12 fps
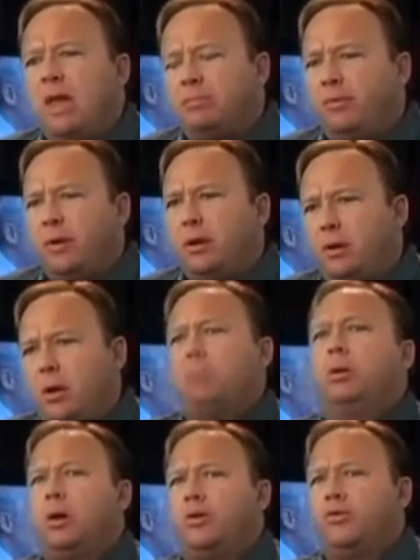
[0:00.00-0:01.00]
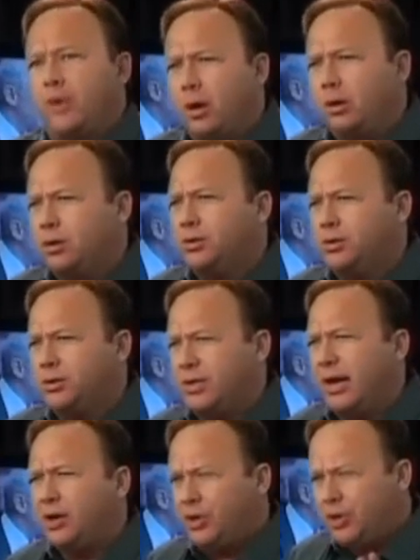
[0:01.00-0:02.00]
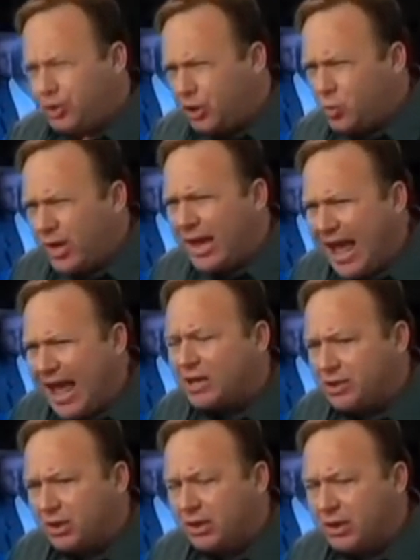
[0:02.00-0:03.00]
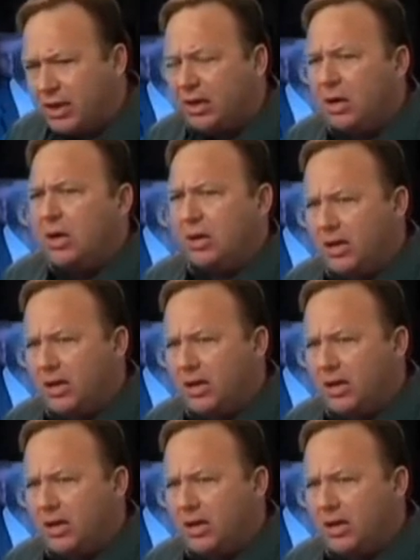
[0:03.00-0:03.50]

even the global controllers are saying, should we actually